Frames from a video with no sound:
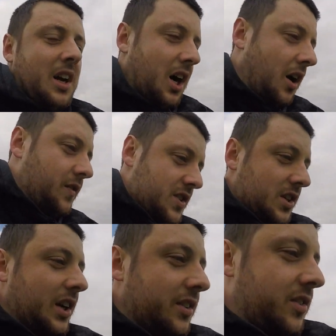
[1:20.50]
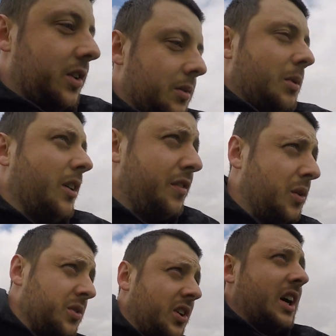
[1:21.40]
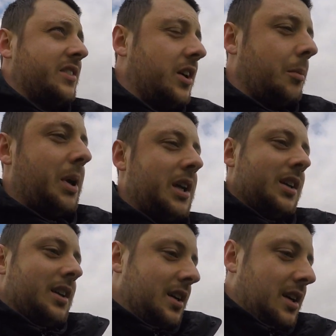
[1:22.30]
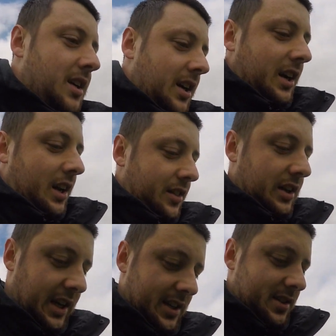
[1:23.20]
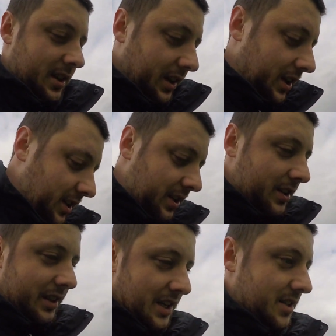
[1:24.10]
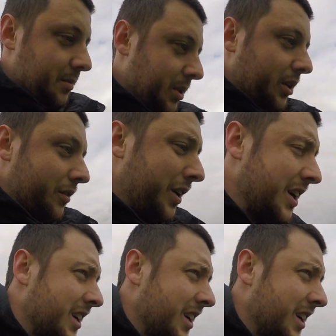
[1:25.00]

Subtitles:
half a size to a full size up. And I think that's the move.